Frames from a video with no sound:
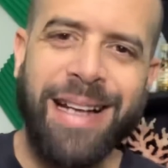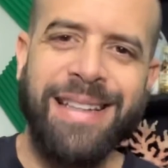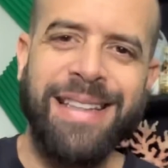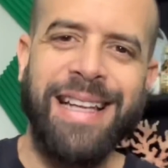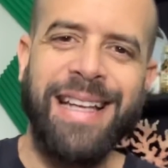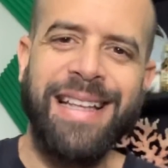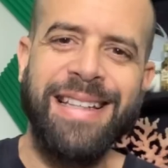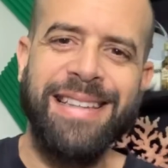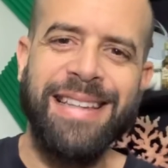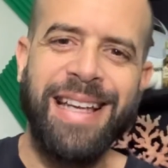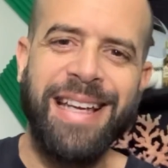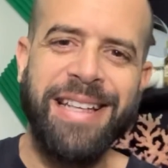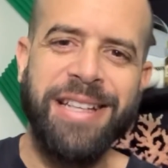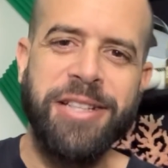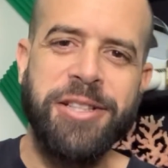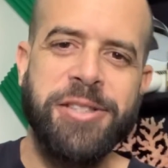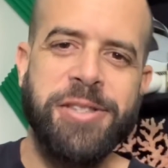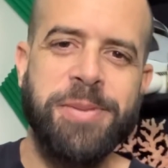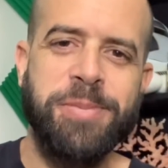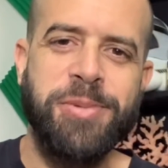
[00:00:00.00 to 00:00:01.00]
that like and
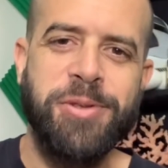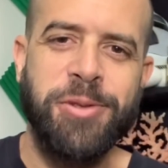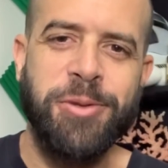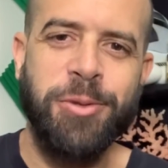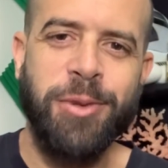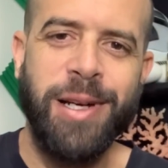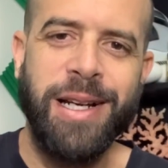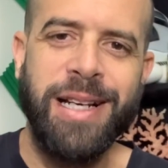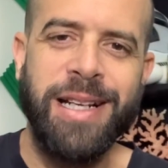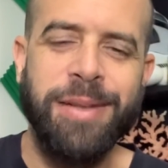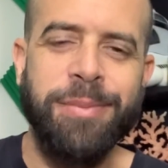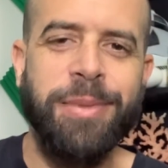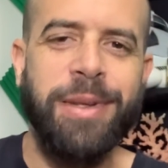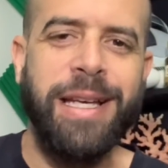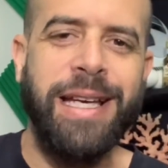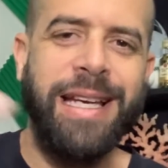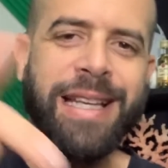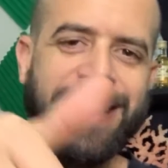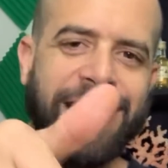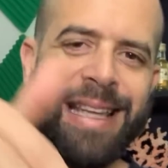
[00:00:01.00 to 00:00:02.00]
subscribe.
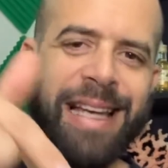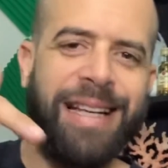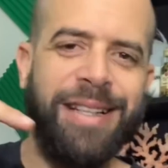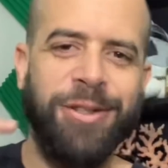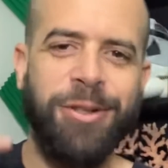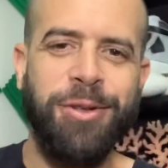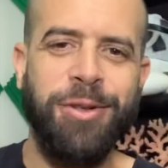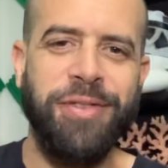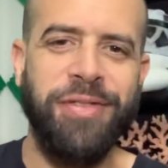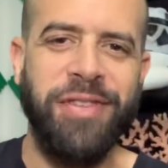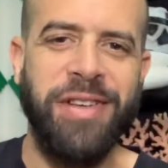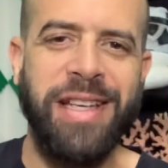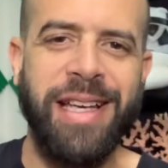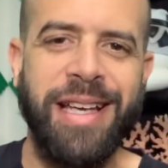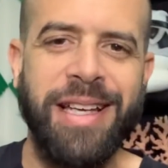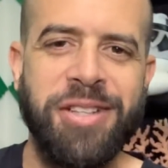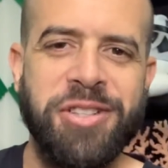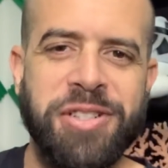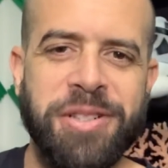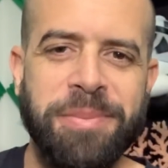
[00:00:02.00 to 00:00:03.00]
Hit that
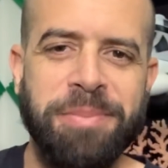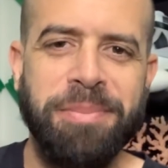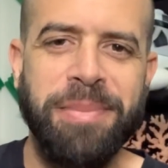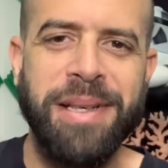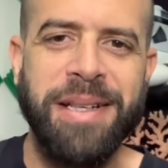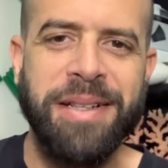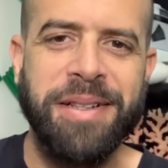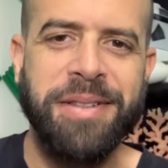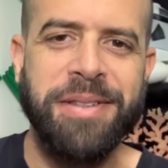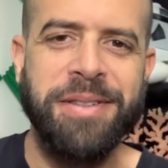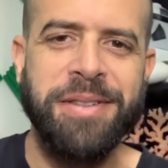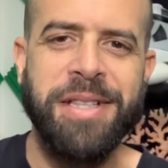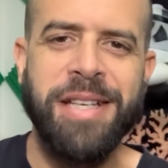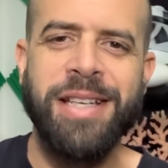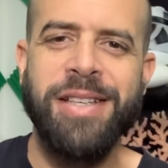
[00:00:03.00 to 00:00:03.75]
notification bell